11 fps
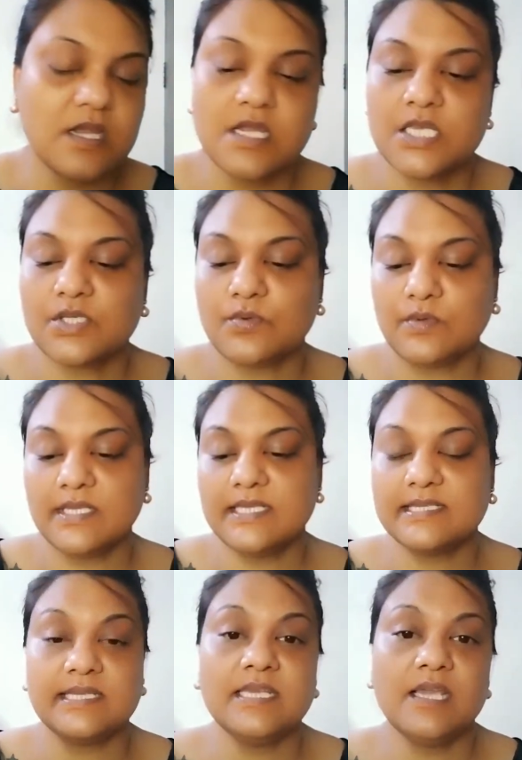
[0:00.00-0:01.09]
So let's
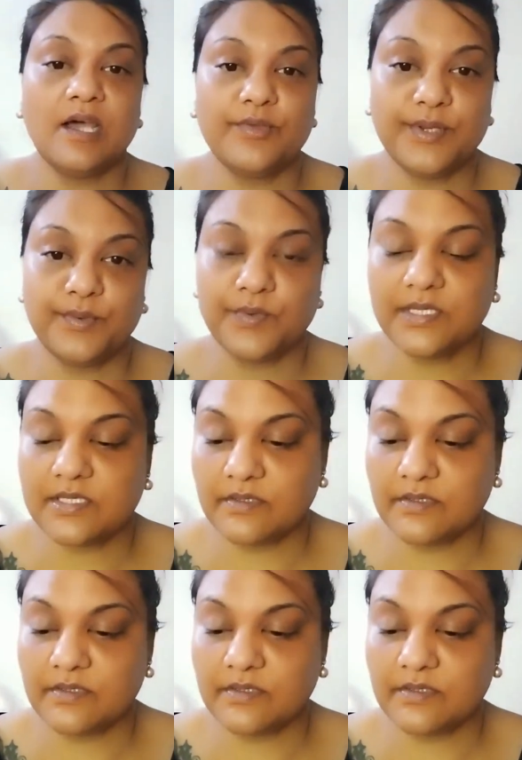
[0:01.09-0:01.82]
see how that works on